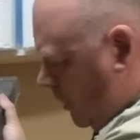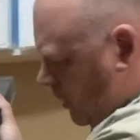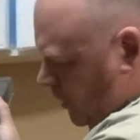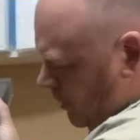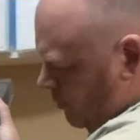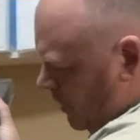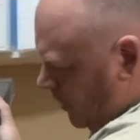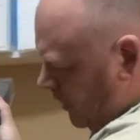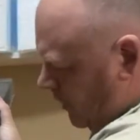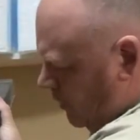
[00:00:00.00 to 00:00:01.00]

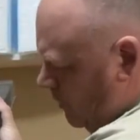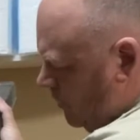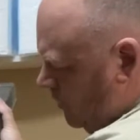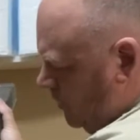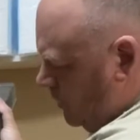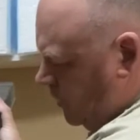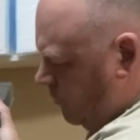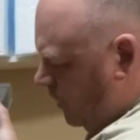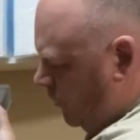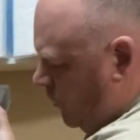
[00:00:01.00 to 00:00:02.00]
milling, gonna
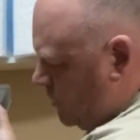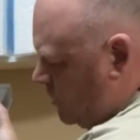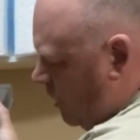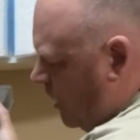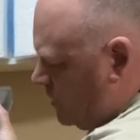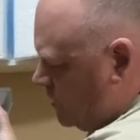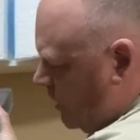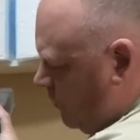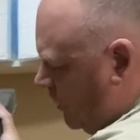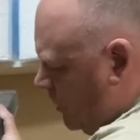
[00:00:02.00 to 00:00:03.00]
mill those slots,
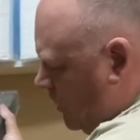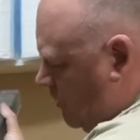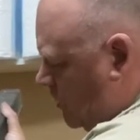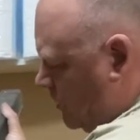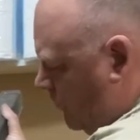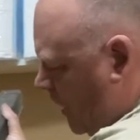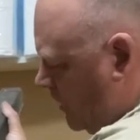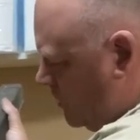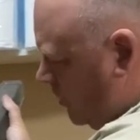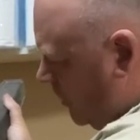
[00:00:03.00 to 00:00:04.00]
I'm gonna need this flat,
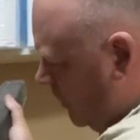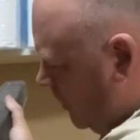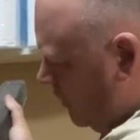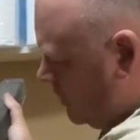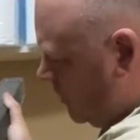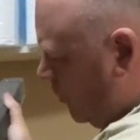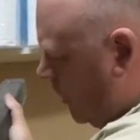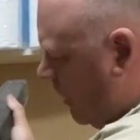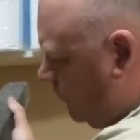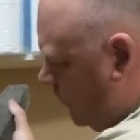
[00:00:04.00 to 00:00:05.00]
so I'm gonna need this to go
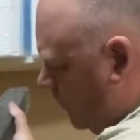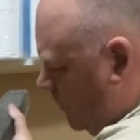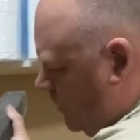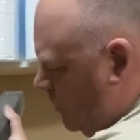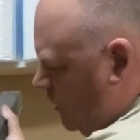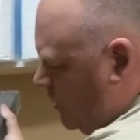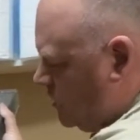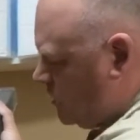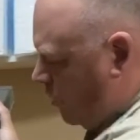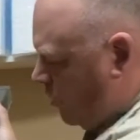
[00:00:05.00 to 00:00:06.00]
down farther,
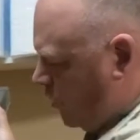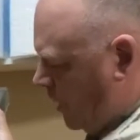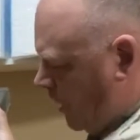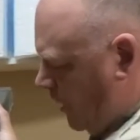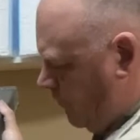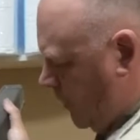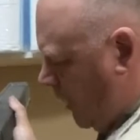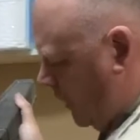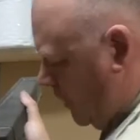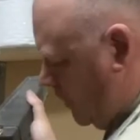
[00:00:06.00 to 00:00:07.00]
so I
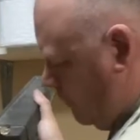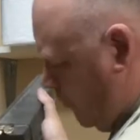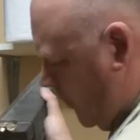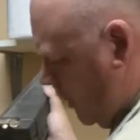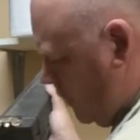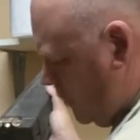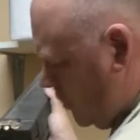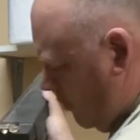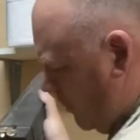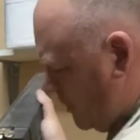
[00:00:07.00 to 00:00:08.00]
can
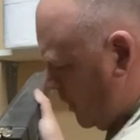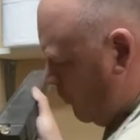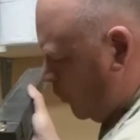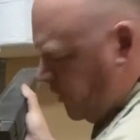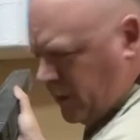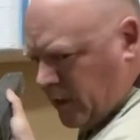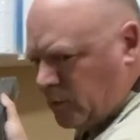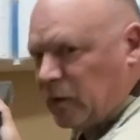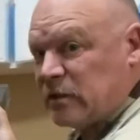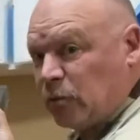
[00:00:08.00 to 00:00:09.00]
shim this up with another
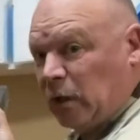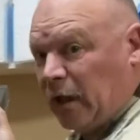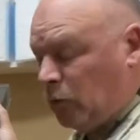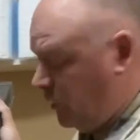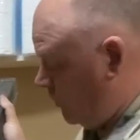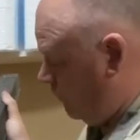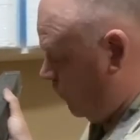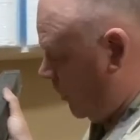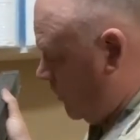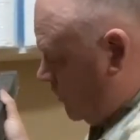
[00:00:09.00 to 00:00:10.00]
piece of plywood
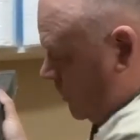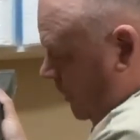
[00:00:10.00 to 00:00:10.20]
to get